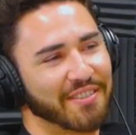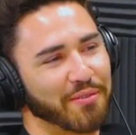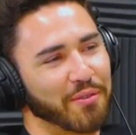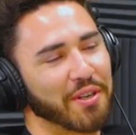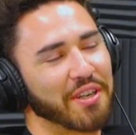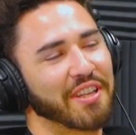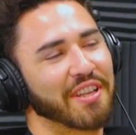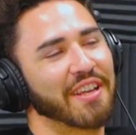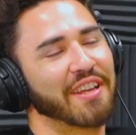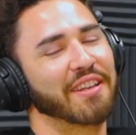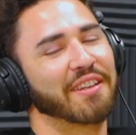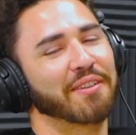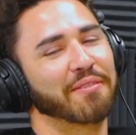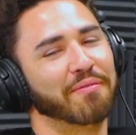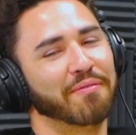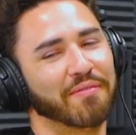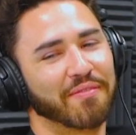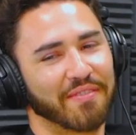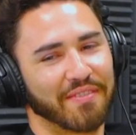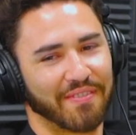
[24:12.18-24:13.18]
One
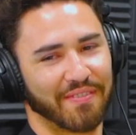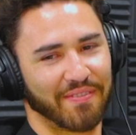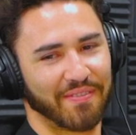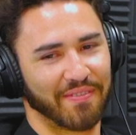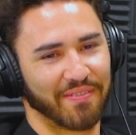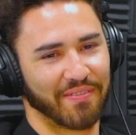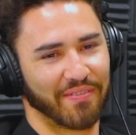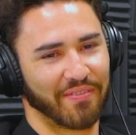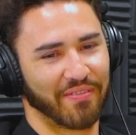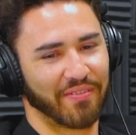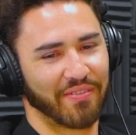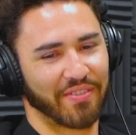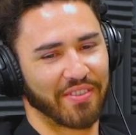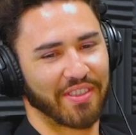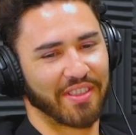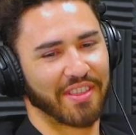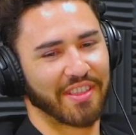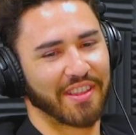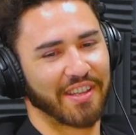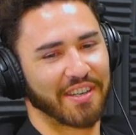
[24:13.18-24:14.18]
kingdom.
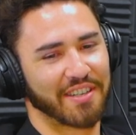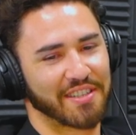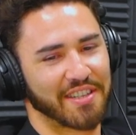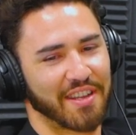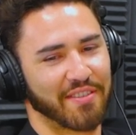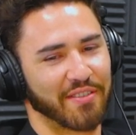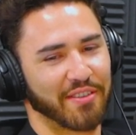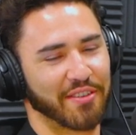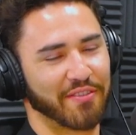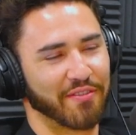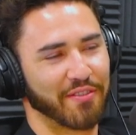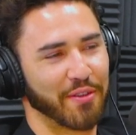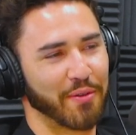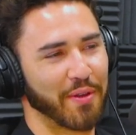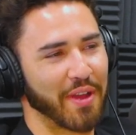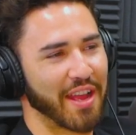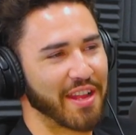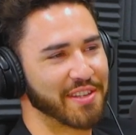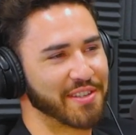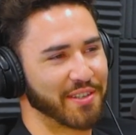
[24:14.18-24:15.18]
That doesn't have a few
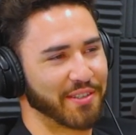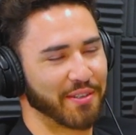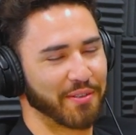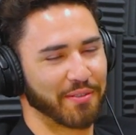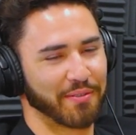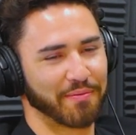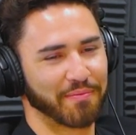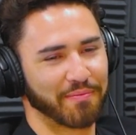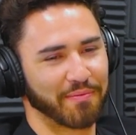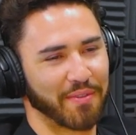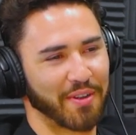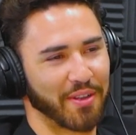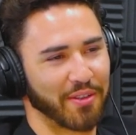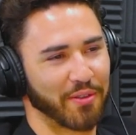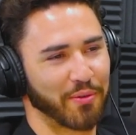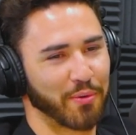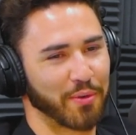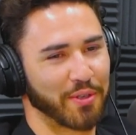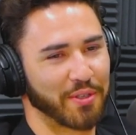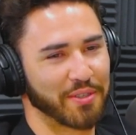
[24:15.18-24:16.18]
heads on the on
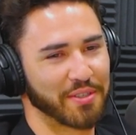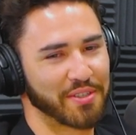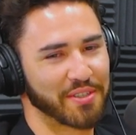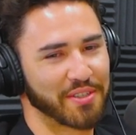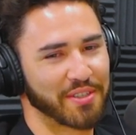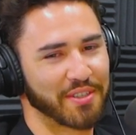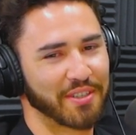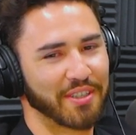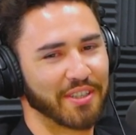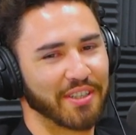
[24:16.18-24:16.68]
the walls.